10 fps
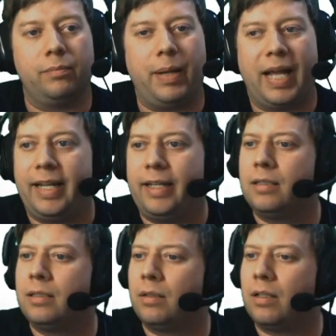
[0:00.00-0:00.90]
bay.
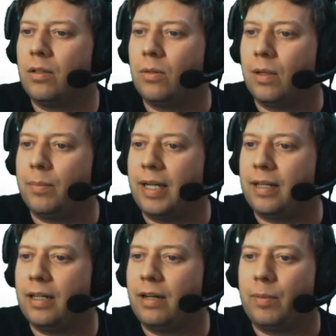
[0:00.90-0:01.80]
I'm going to call it bay, I
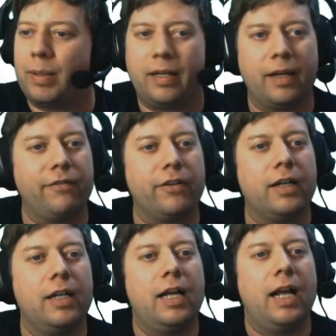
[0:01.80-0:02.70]
don't have a better name for it.
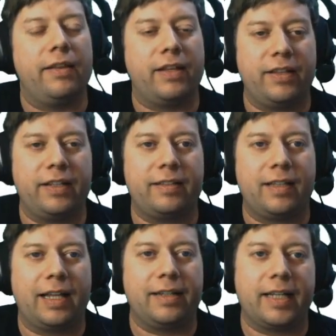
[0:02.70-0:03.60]
And then this is
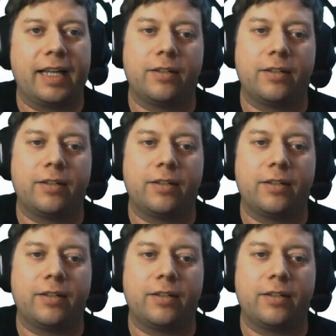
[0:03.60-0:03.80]
the landing gear.